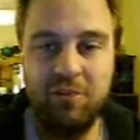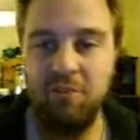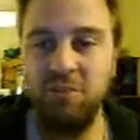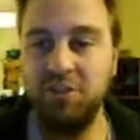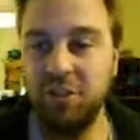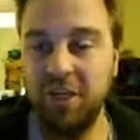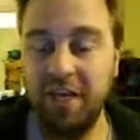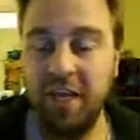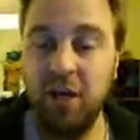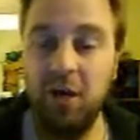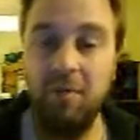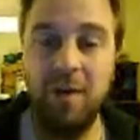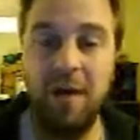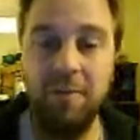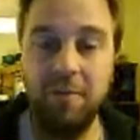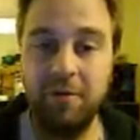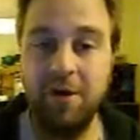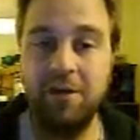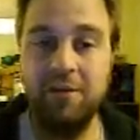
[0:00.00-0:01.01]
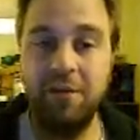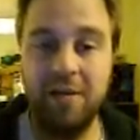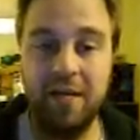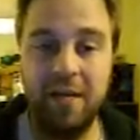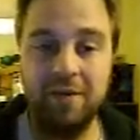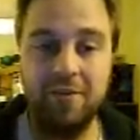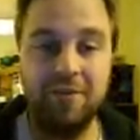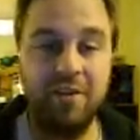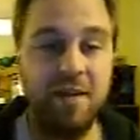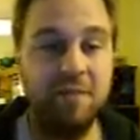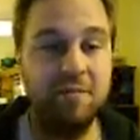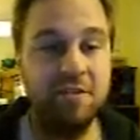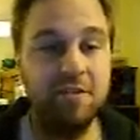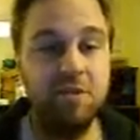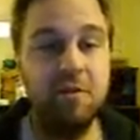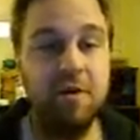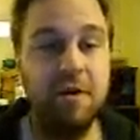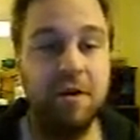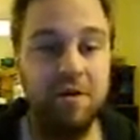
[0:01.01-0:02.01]
which can help upgrade your character that much
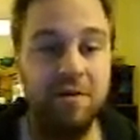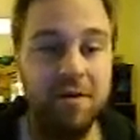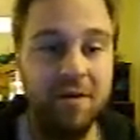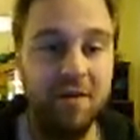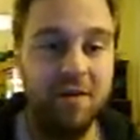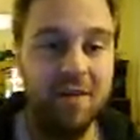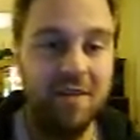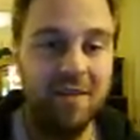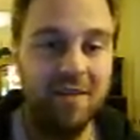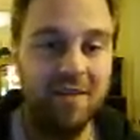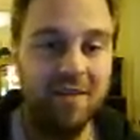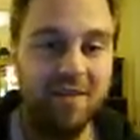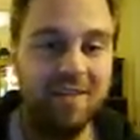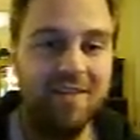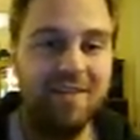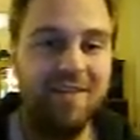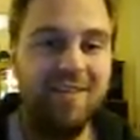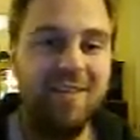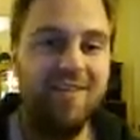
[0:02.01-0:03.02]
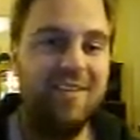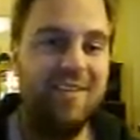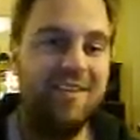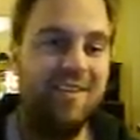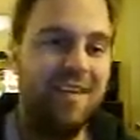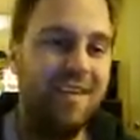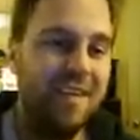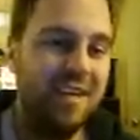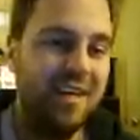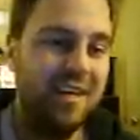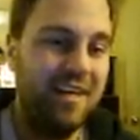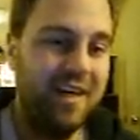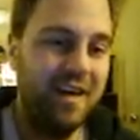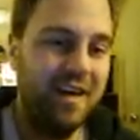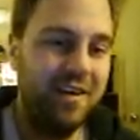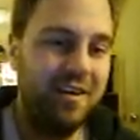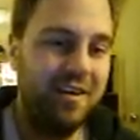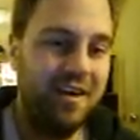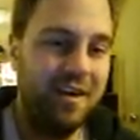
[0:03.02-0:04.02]
quicker. Yeah,
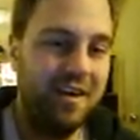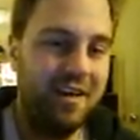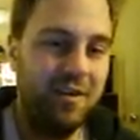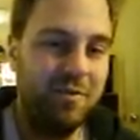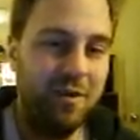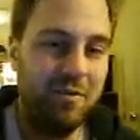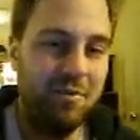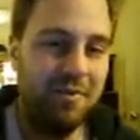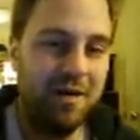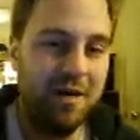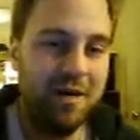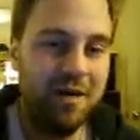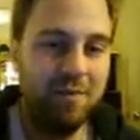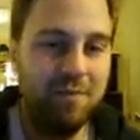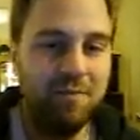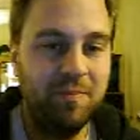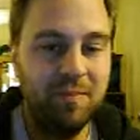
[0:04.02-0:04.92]
you're not getting away, pal.